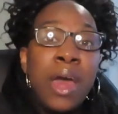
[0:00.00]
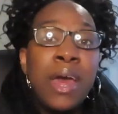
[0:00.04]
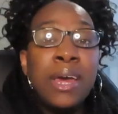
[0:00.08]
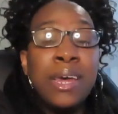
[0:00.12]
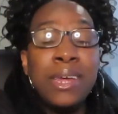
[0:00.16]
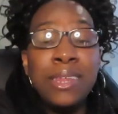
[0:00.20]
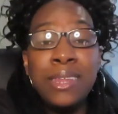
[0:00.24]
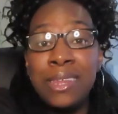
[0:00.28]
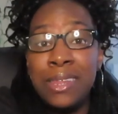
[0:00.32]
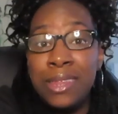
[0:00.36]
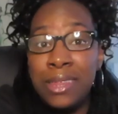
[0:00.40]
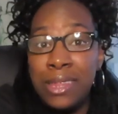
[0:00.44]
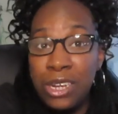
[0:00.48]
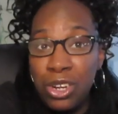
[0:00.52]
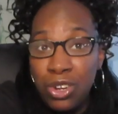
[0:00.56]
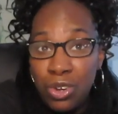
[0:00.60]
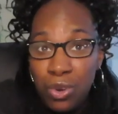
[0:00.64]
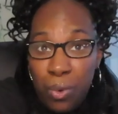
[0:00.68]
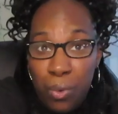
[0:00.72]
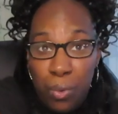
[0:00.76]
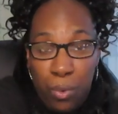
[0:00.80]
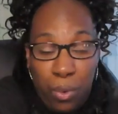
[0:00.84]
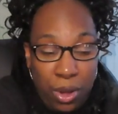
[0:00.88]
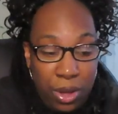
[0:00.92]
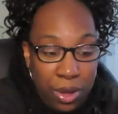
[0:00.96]
It's
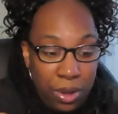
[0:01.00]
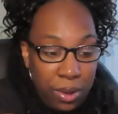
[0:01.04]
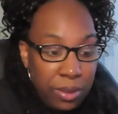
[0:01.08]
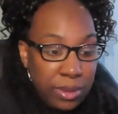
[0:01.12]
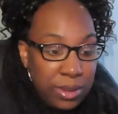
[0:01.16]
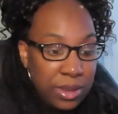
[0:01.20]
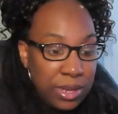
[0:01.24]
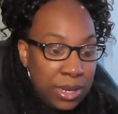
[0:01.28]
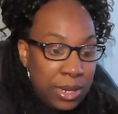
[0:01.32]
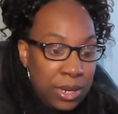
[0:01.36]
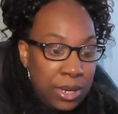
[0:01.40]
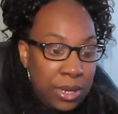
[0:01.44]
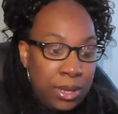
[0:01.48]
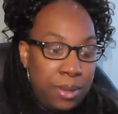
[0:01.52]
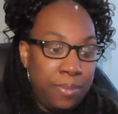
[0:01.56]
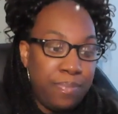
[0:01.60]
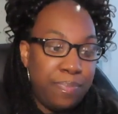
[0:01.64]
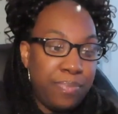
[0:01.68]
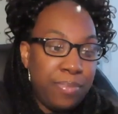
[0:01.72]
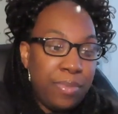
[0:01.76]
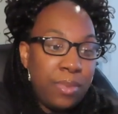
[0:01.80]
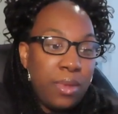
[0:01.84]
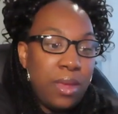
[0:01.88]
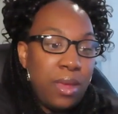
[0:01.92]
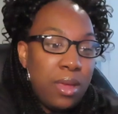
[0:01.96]
essential oils in it.
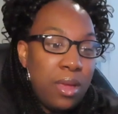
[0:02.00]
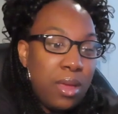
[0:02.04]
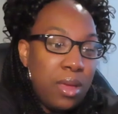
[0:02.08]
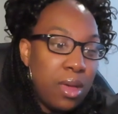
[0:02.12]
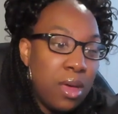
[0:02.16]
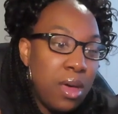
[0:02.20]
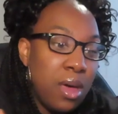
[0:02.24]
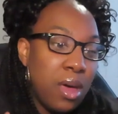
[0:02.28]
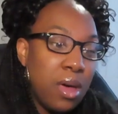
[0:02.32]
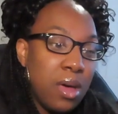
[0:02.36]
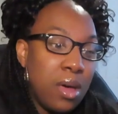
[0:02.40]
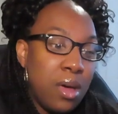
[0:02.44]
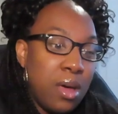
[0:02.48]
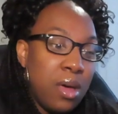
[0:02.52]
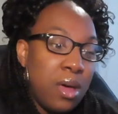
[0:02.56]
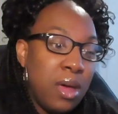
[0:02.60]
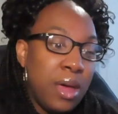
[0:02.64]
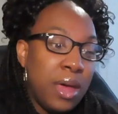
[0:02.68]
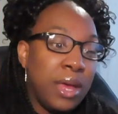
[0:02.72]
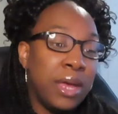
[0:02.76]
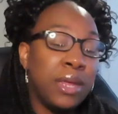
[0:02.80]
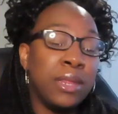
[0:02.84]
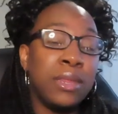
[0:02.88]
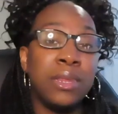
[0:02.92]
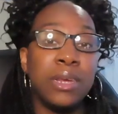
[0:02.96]

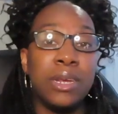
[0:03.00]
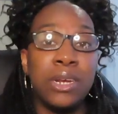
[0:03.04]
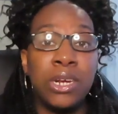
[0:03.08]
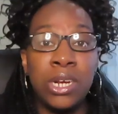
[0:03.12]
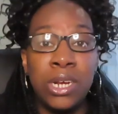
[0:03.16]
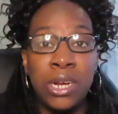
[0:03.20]
It's